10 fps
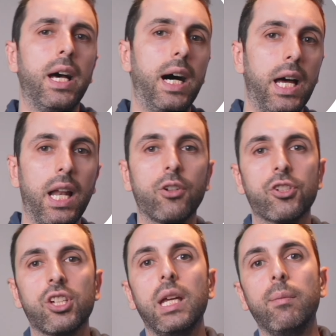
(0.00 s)
And I'll
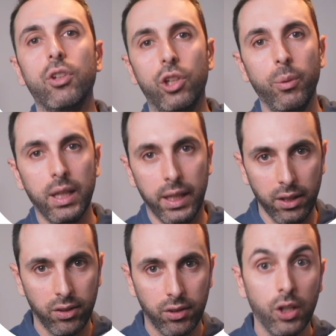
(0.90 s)
just keep doing
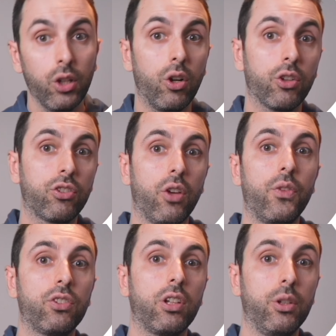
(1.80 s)
this until
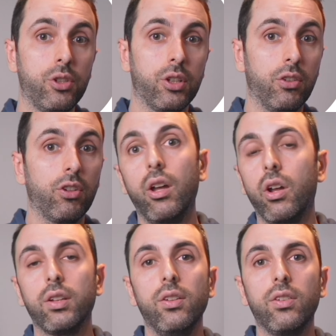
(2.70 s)
the solutions are
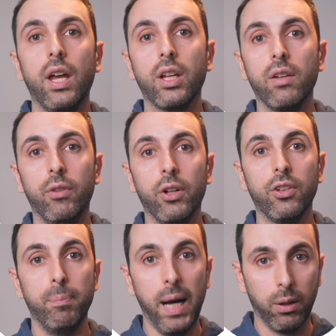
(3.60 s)
not inside the
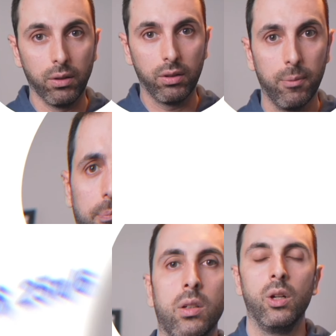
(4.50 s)
converted bounds.
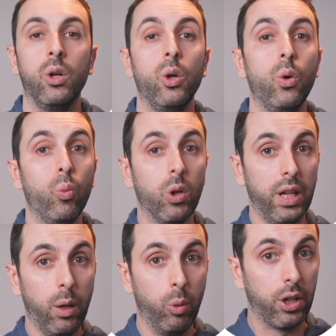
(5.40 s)
We'll
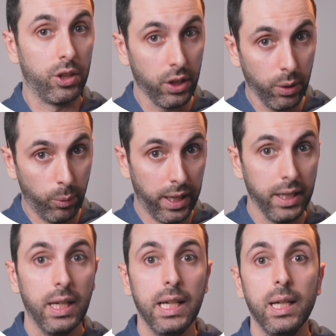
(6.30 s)
now work the other
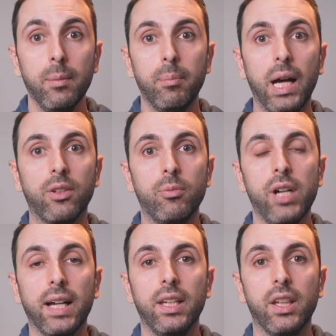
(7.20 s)
way by
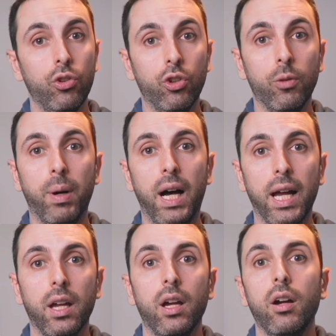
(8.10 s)
subtracting 2
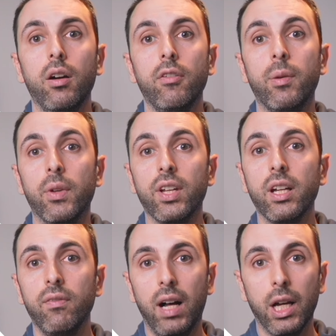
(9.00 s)
pi from the
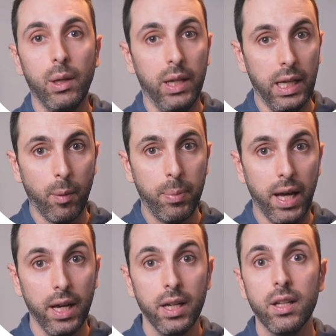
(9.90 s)
second value in our
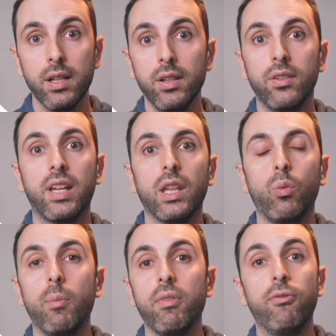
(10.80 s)
pair to get the
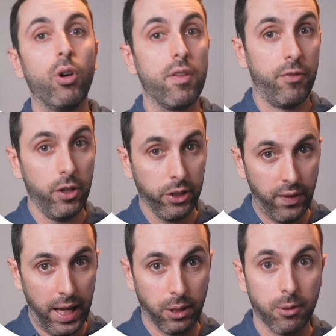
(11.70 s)
one before the first
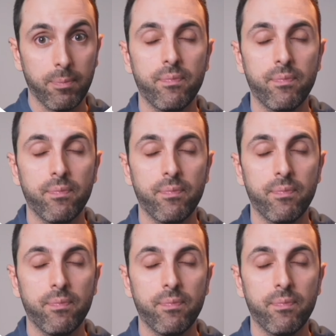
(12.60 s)
value.